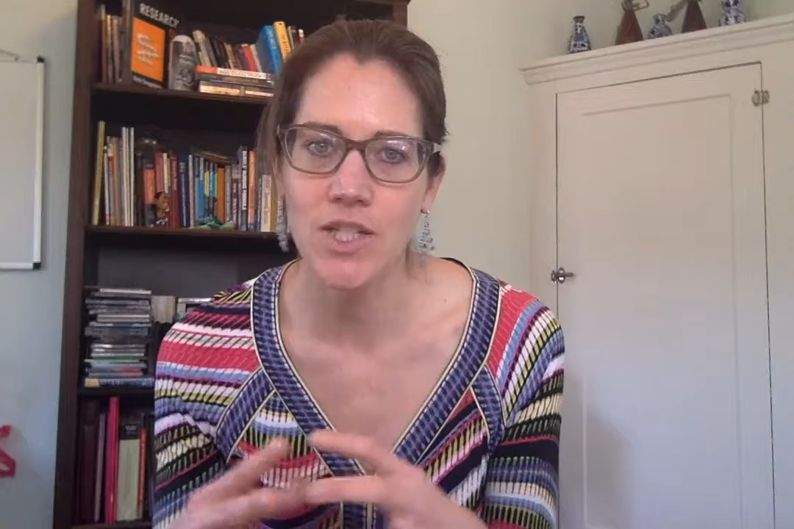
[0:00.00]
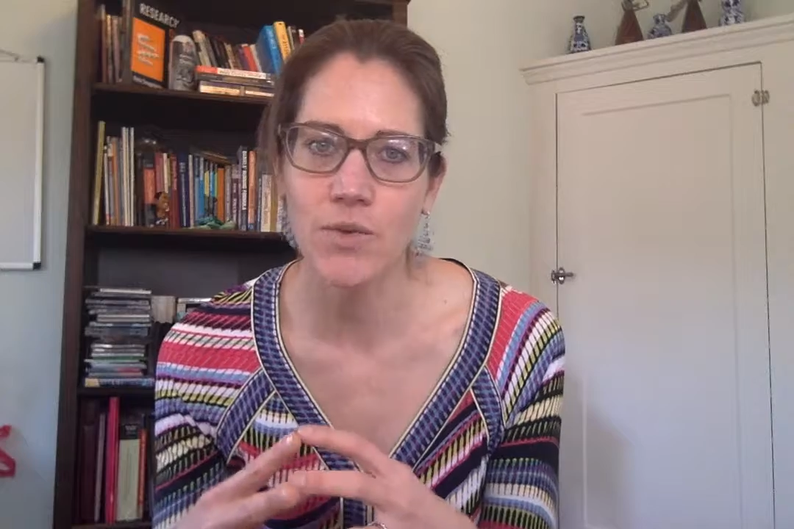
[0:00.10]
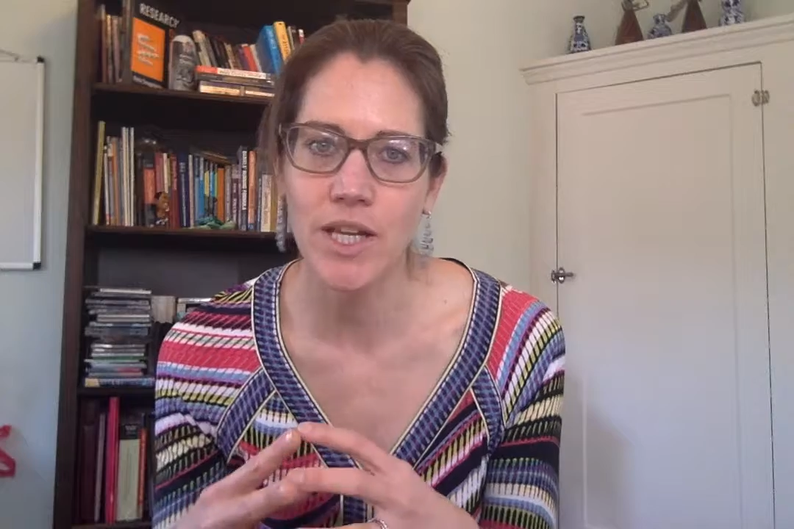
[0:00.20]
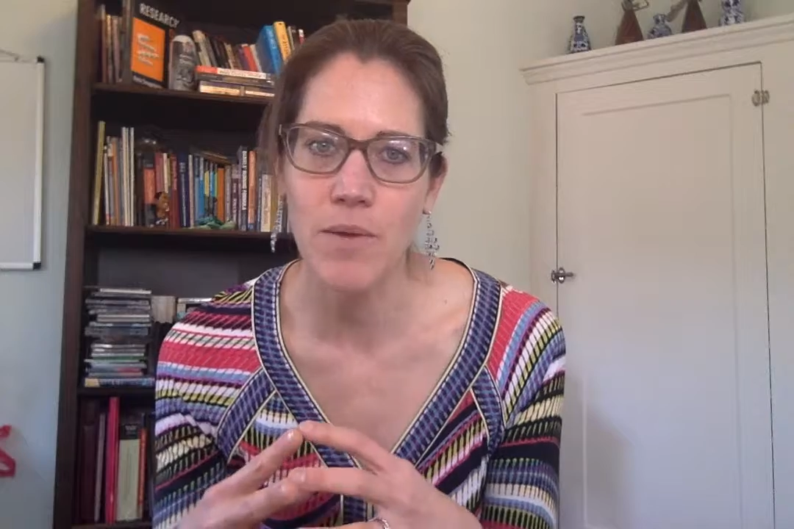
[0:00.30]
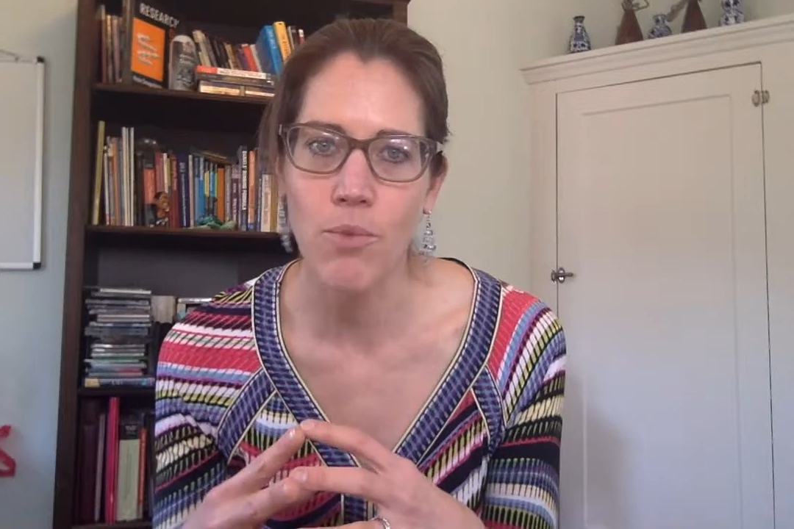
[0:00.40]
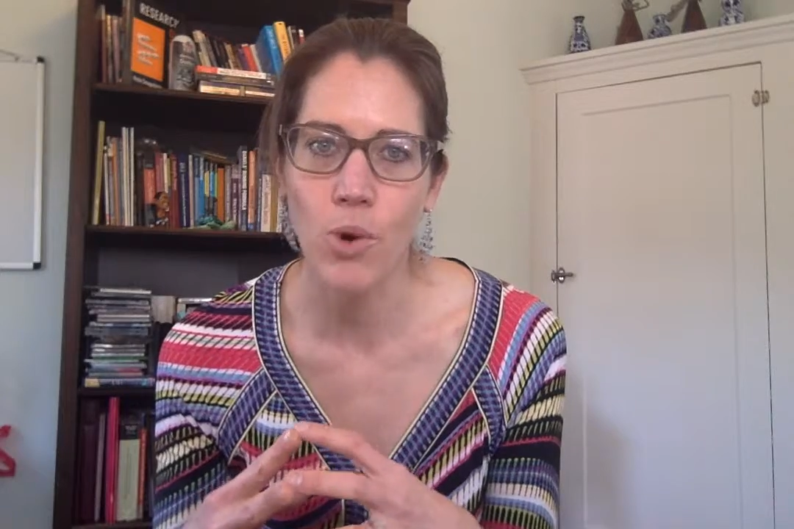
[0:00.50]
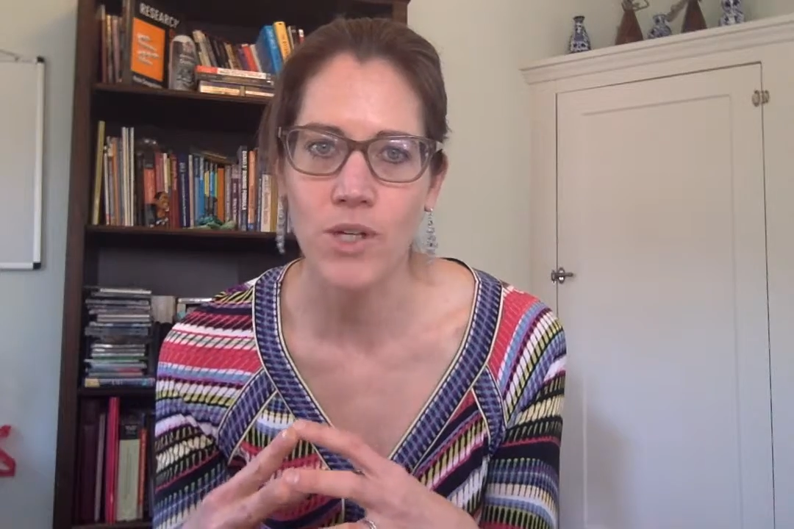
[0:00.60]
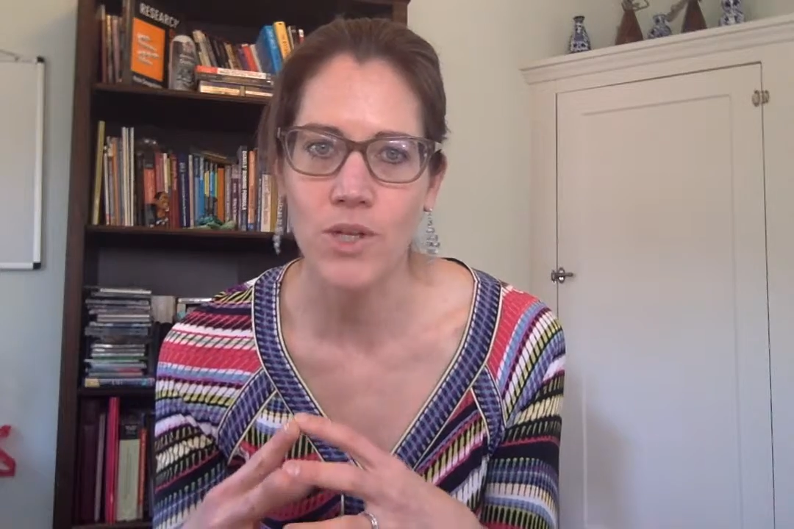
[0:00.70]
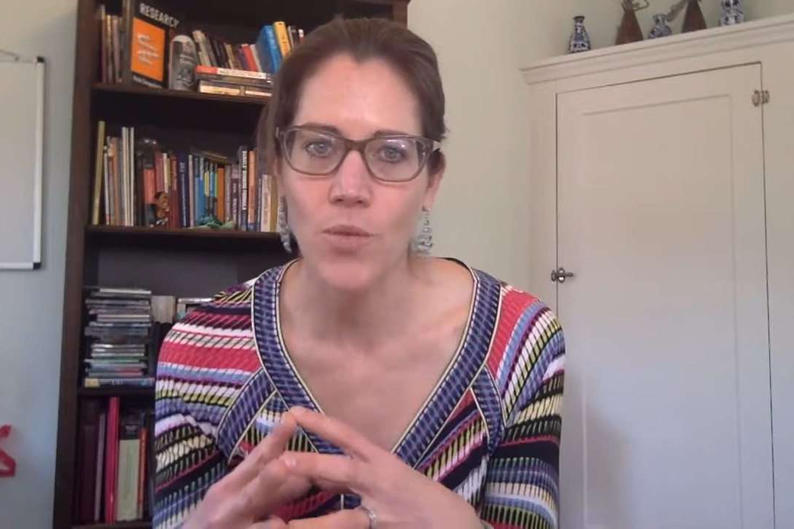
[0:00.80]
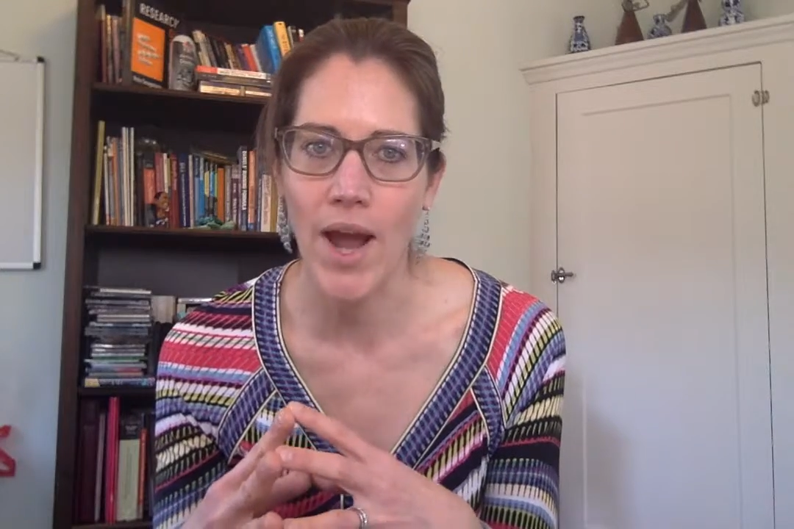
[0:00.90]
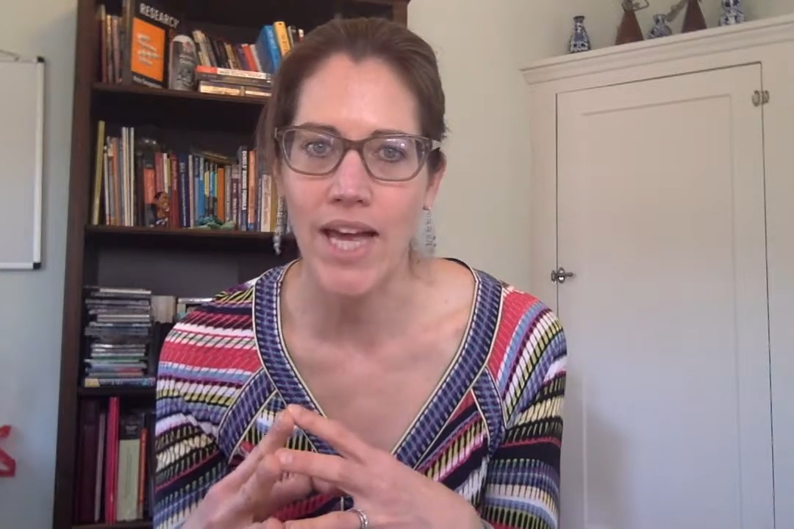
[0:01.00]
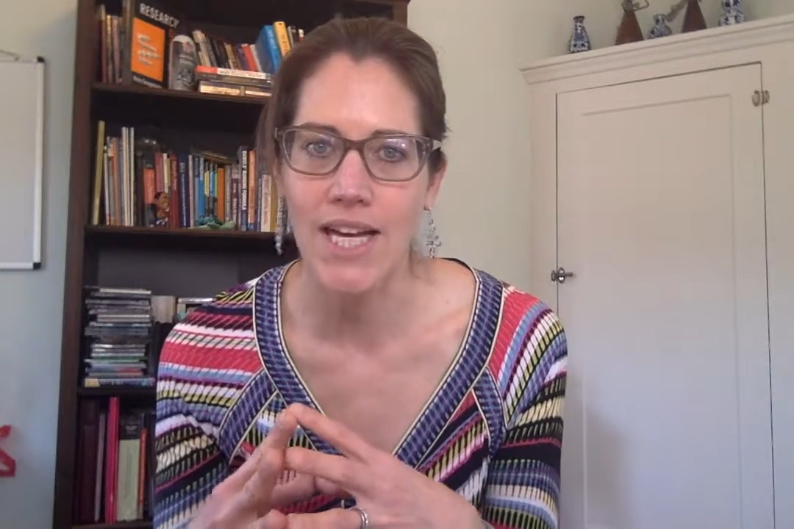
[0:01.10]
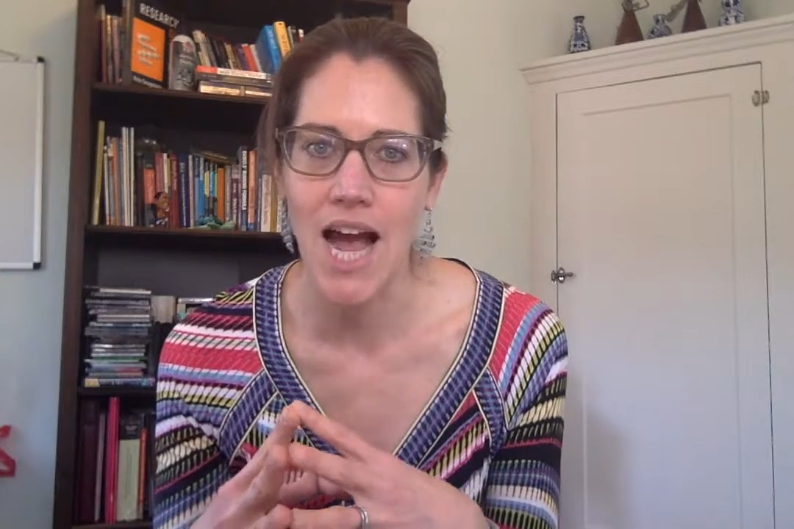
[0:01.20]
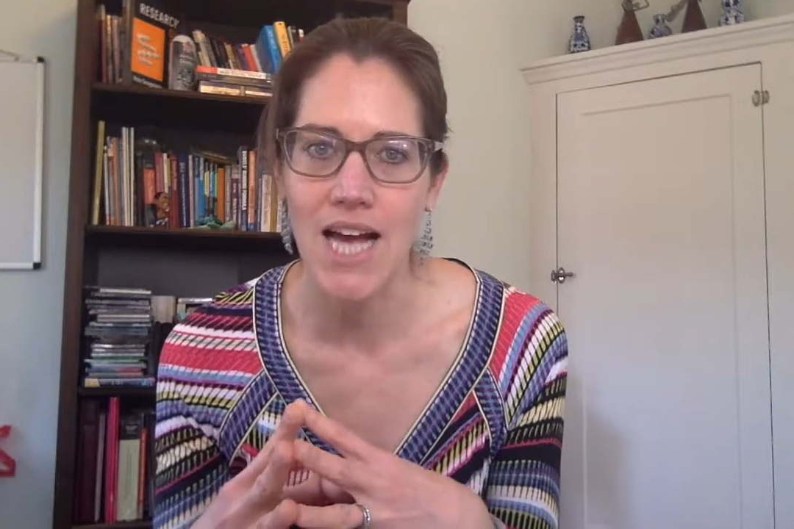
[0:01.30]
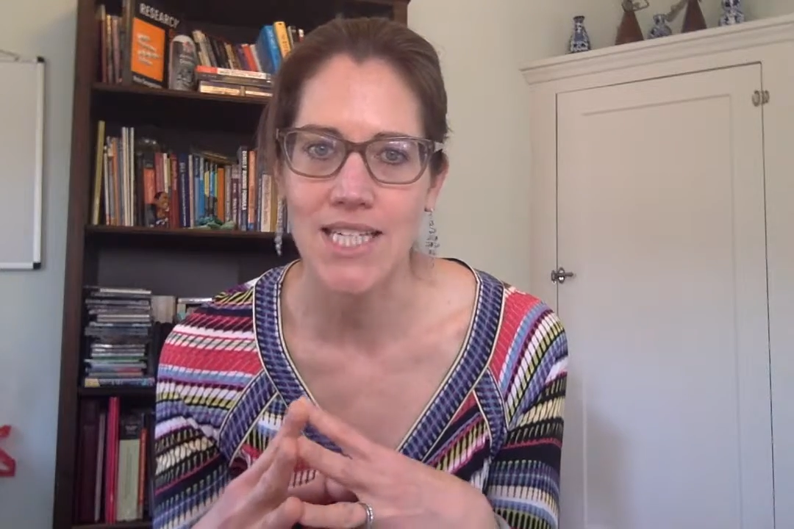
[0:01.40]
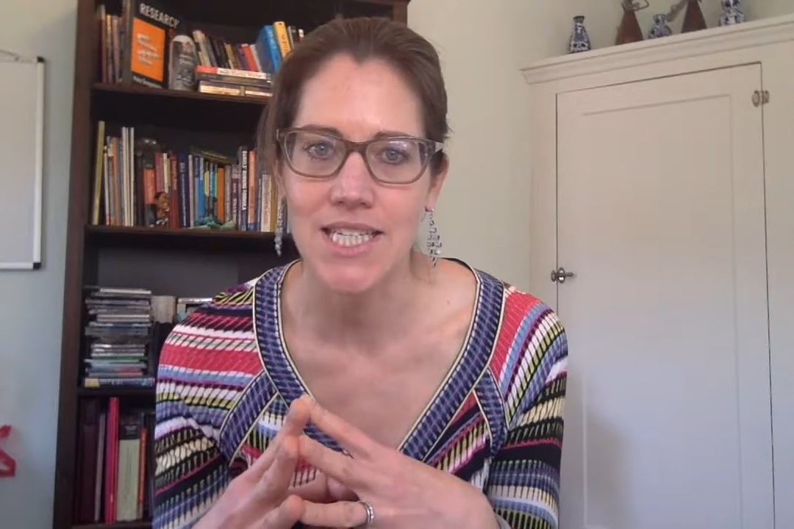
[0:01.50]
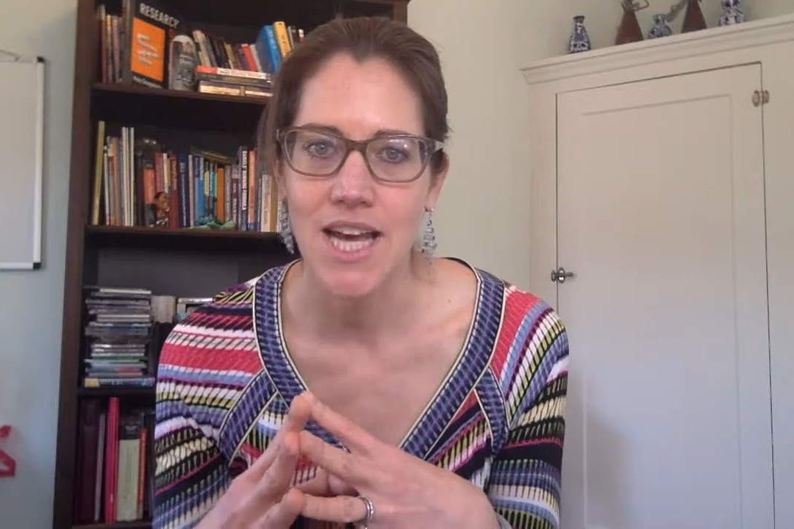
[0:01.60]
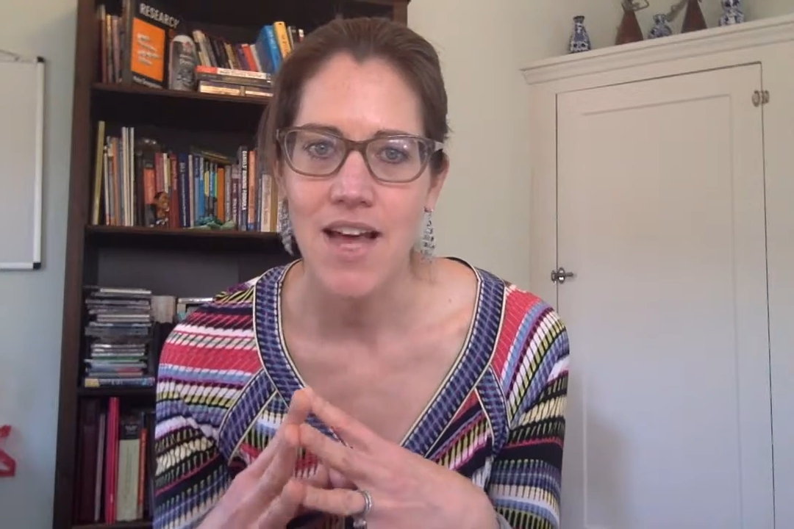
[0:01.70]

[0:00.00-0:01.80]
it's really important to recognize